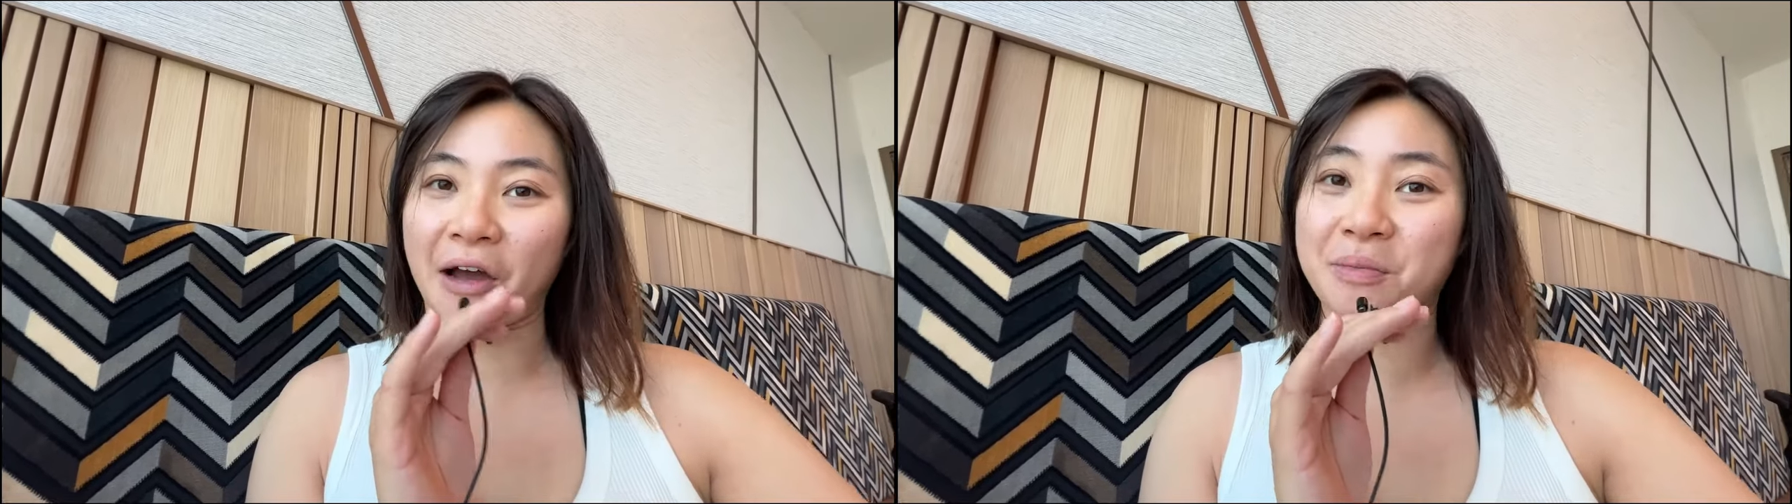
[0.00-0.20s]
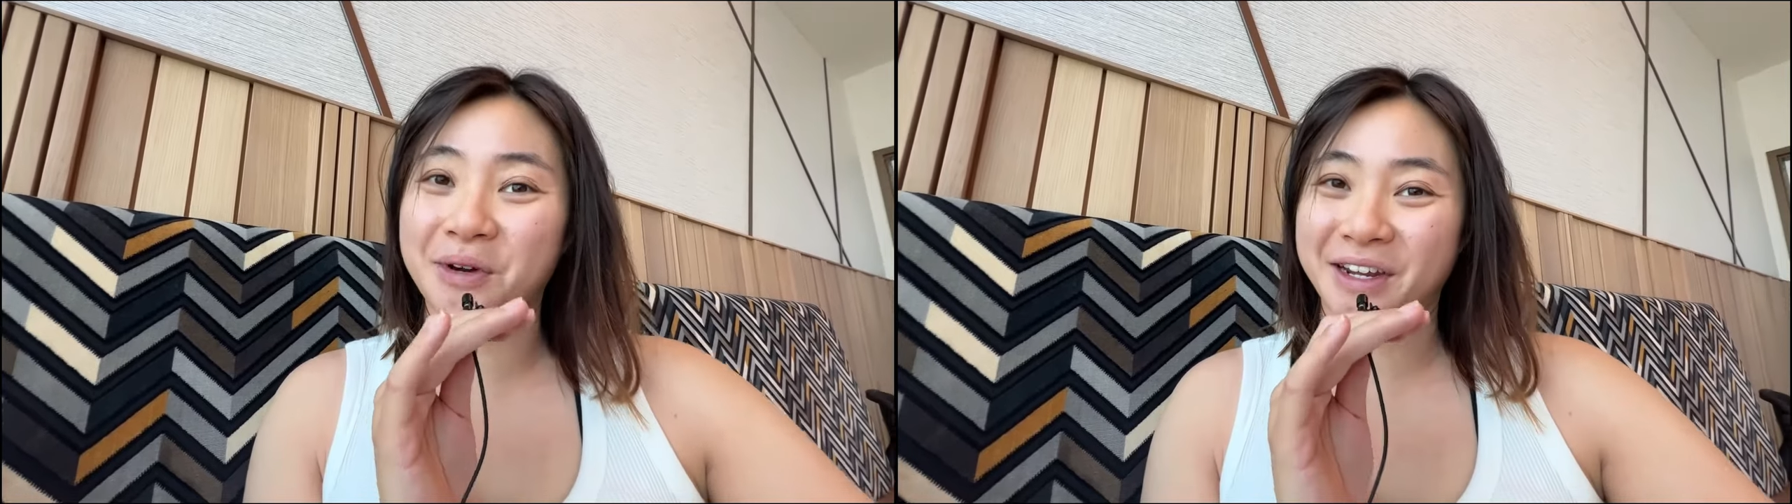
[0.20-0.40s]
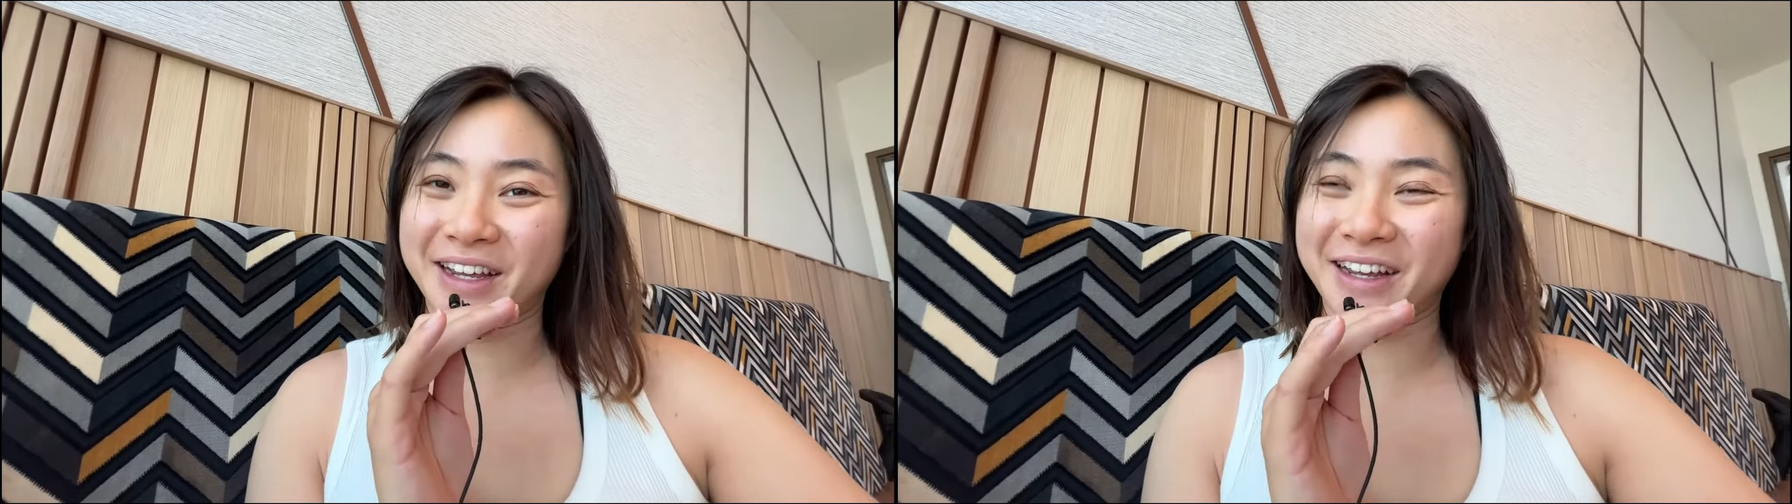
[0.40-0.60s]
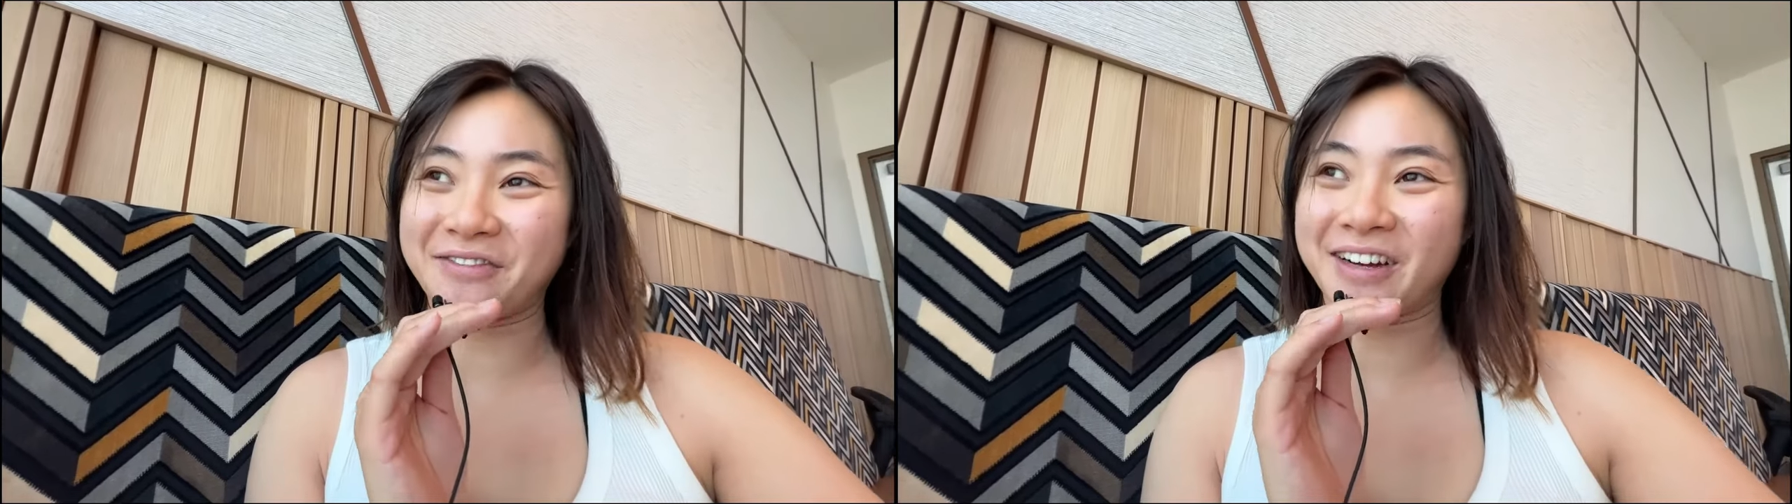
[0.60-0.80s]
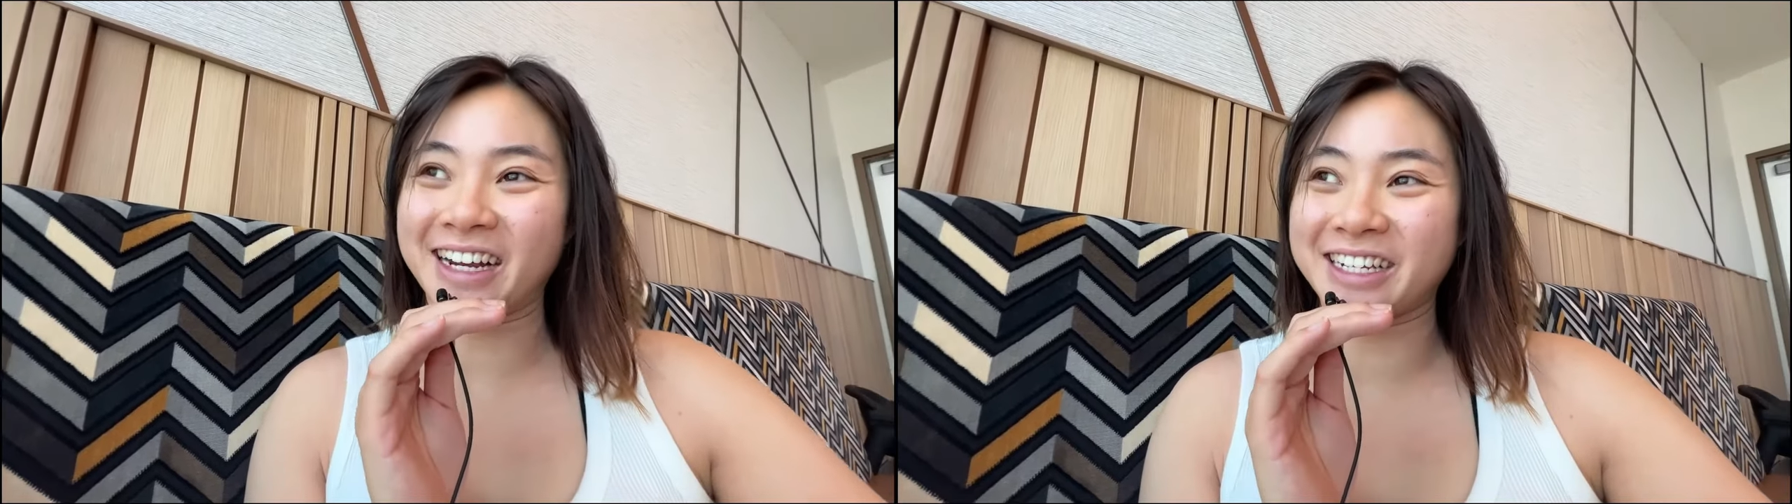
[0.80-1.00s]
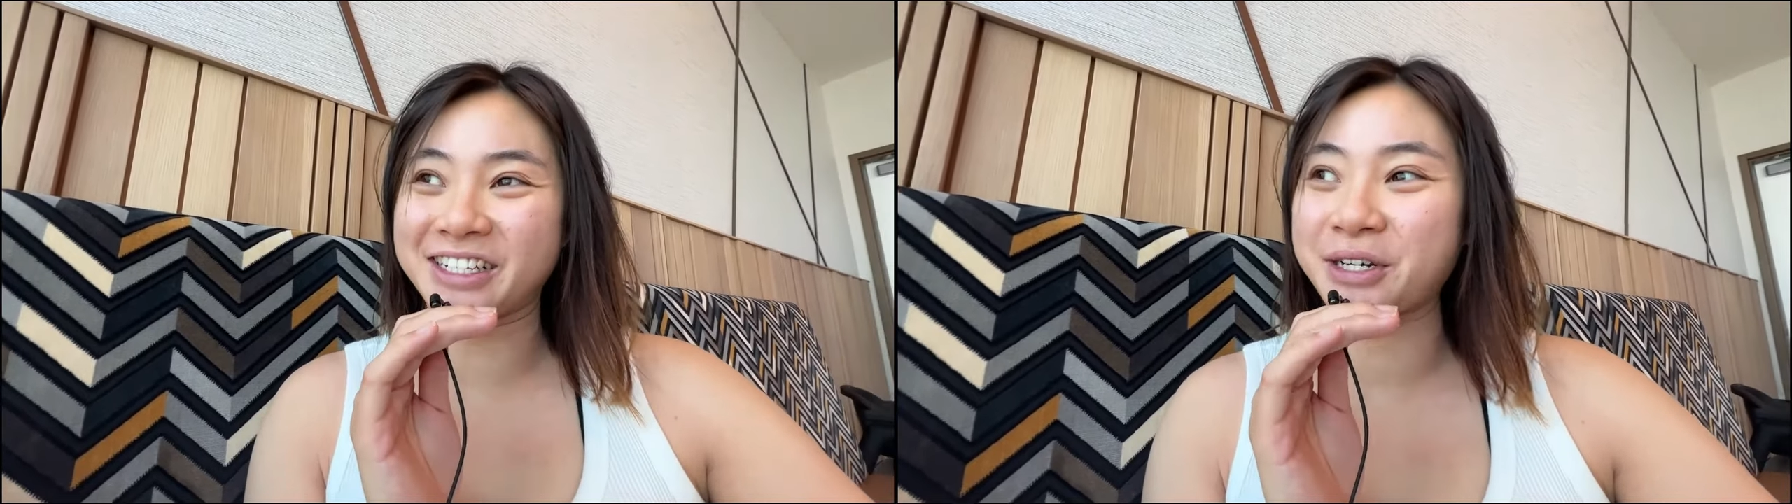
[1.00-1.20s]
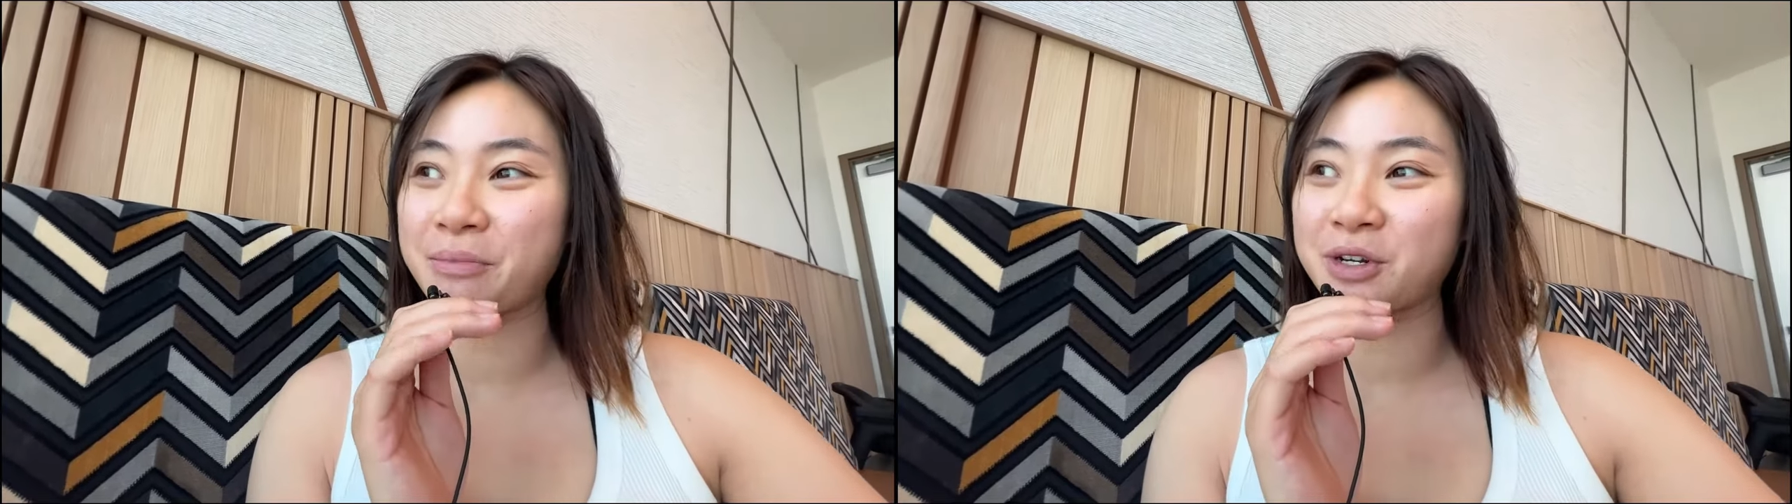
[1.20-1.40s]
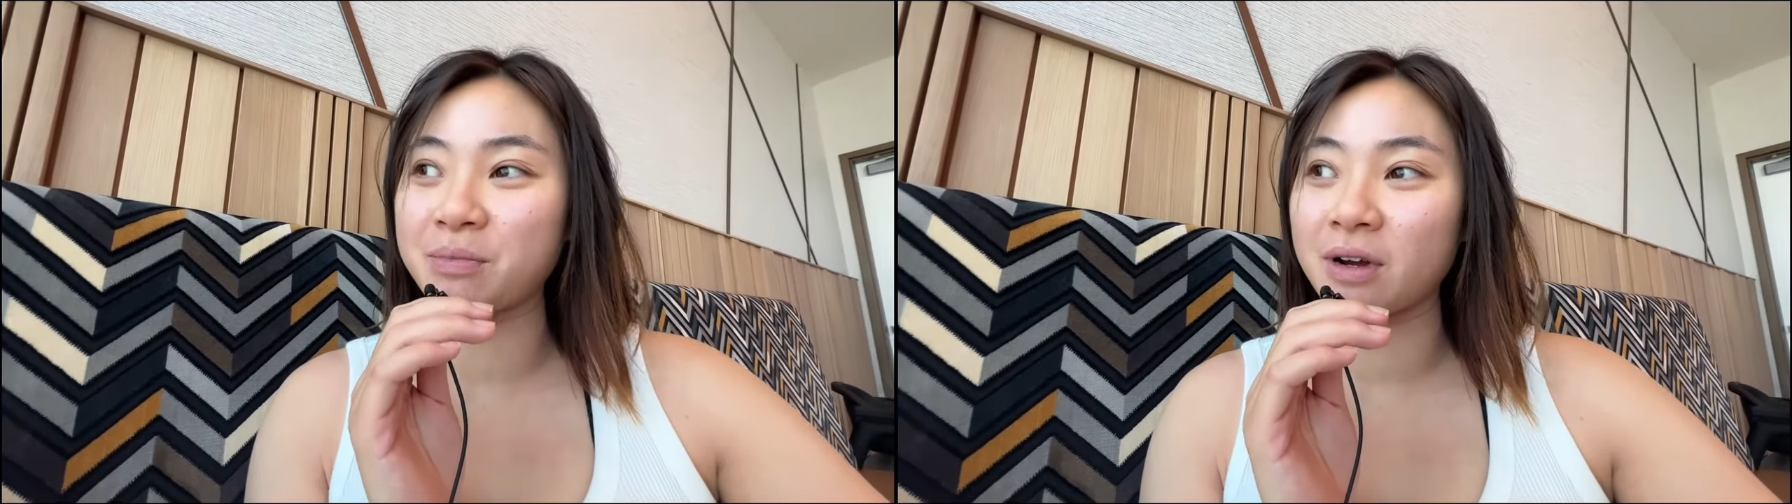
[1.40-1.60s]
I'll put it in my
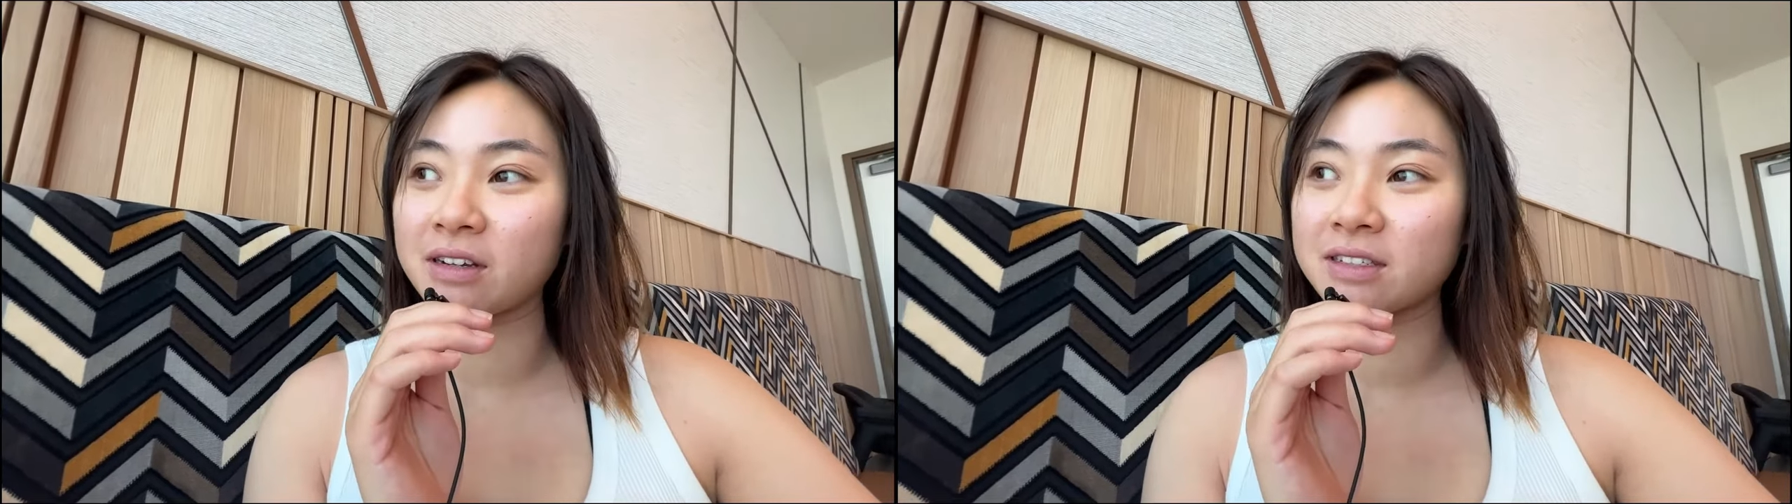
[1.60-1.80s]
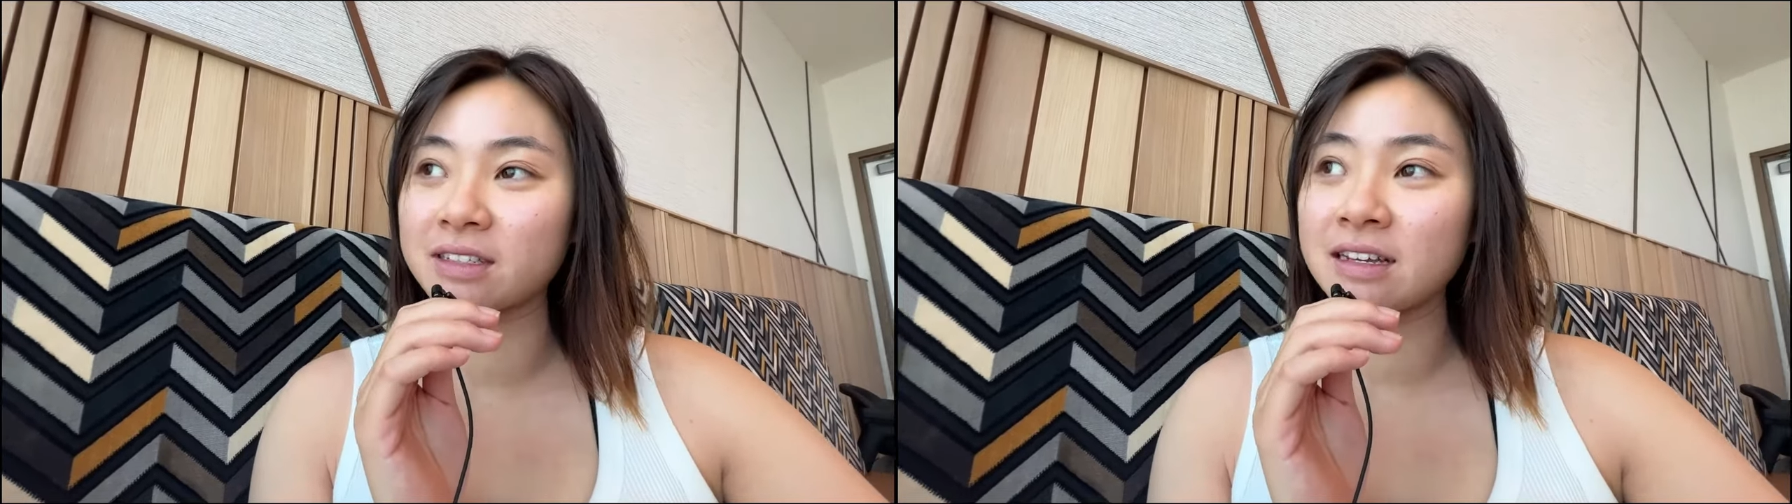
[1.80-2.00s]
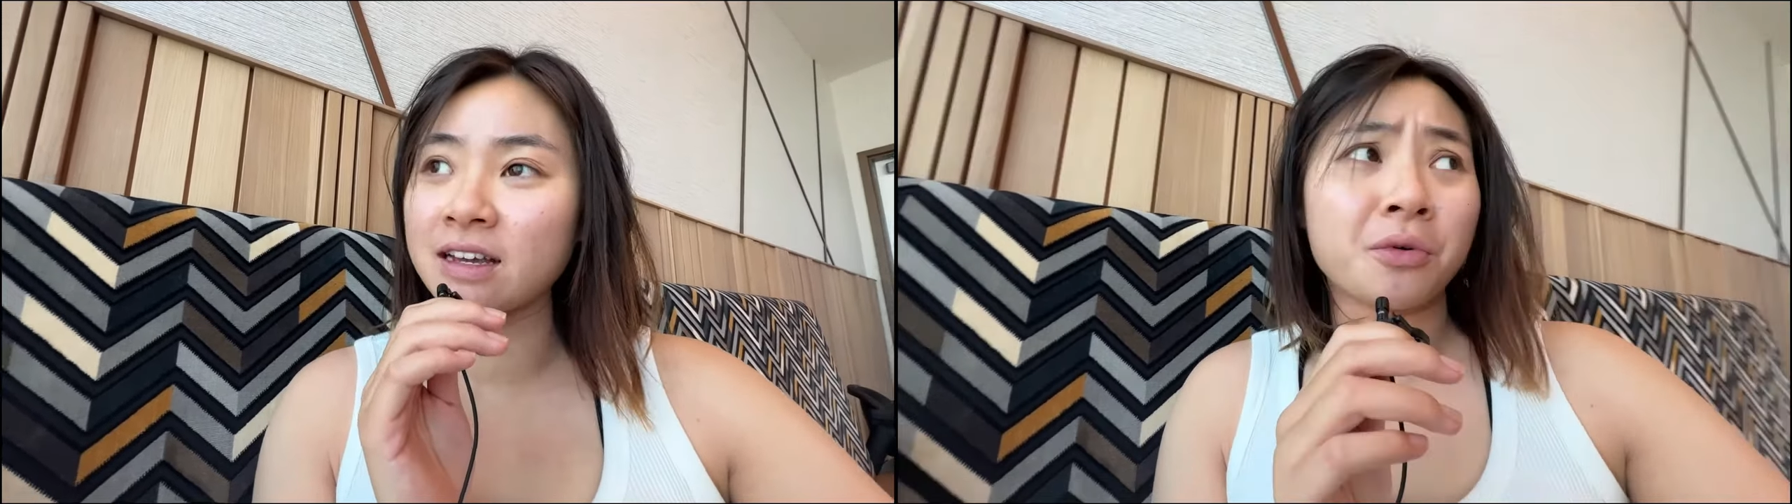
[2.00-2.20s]
description box.